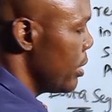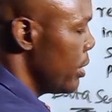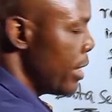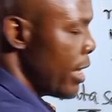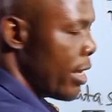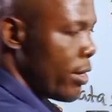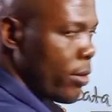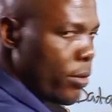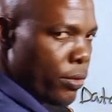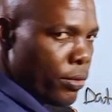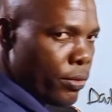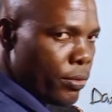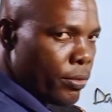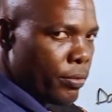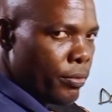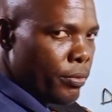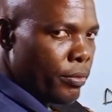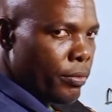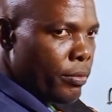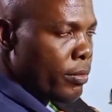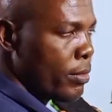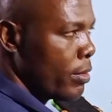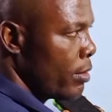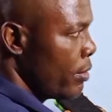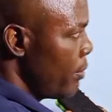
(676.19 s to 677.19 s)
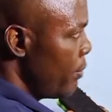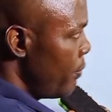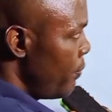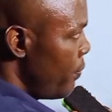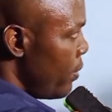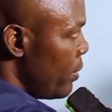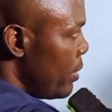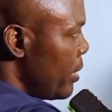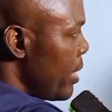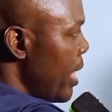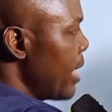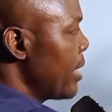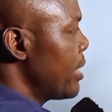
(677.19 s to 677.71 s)
0
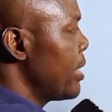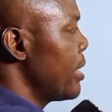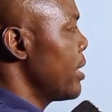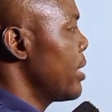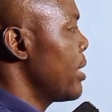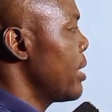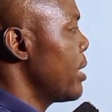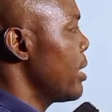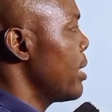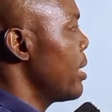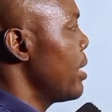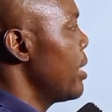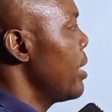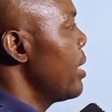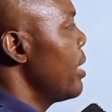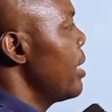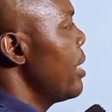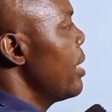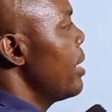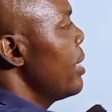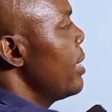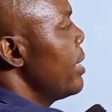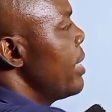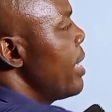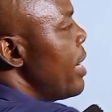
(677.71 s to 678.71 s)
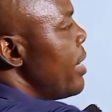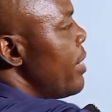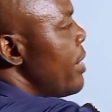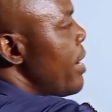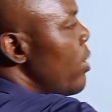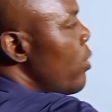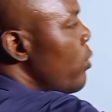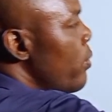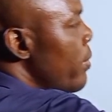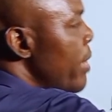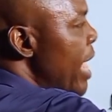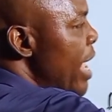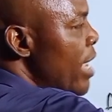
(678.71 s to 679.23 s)
for static. Then
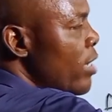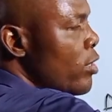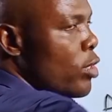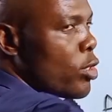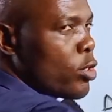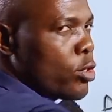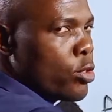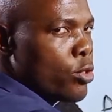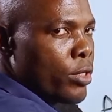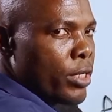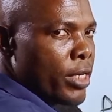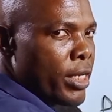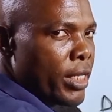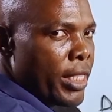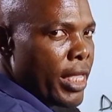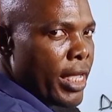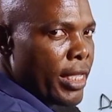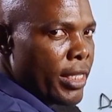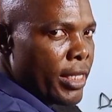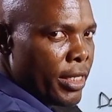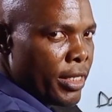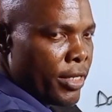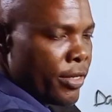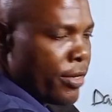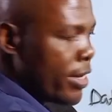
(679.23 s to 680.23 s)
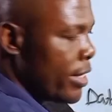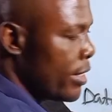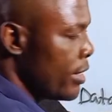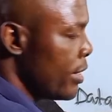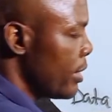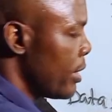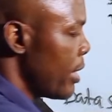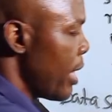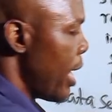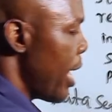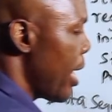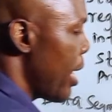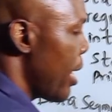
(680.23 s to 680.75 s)
regular is also created in the
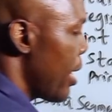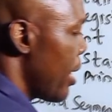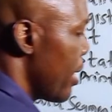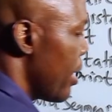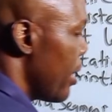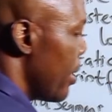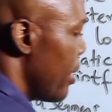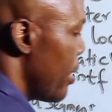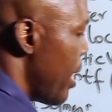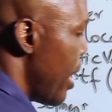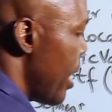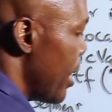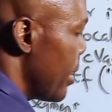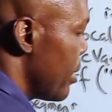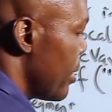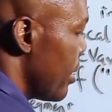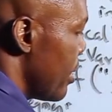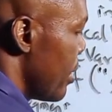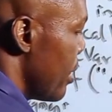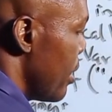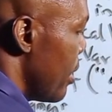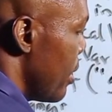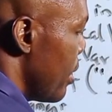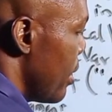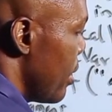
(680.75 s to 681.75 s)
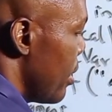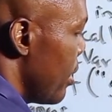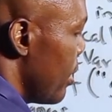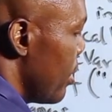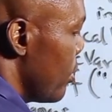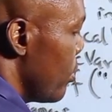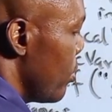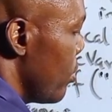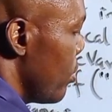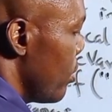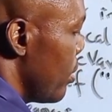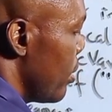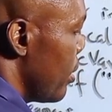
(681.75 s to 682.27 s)
register, right?
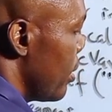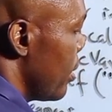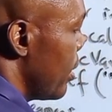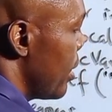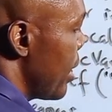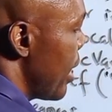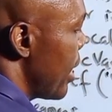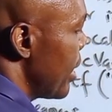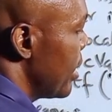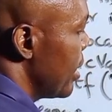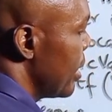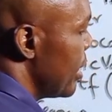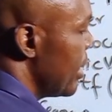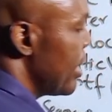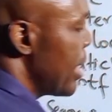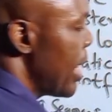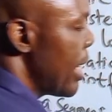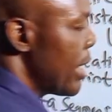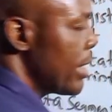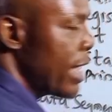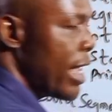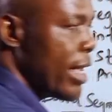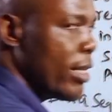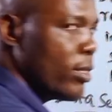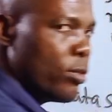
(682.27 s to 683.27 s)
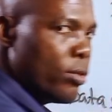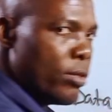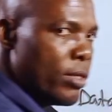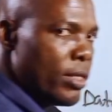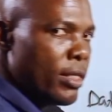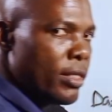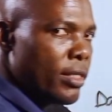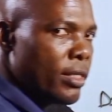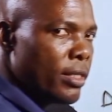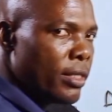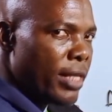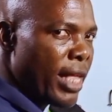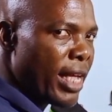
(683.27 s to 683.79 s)
So 30 is assigned to
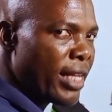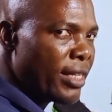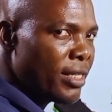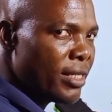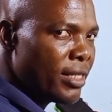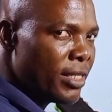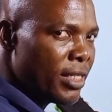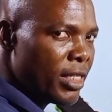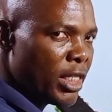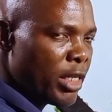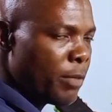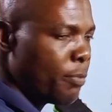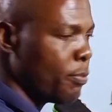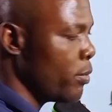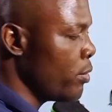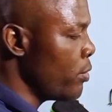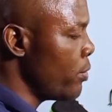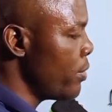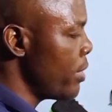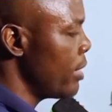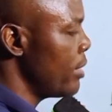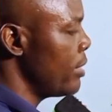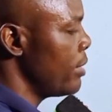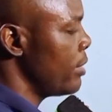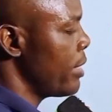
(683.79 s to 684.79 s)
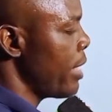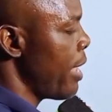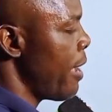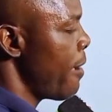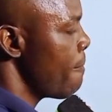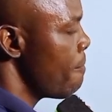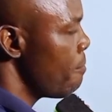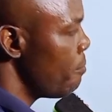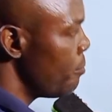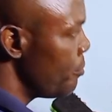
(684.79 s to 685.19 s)
it. That is the CPU register.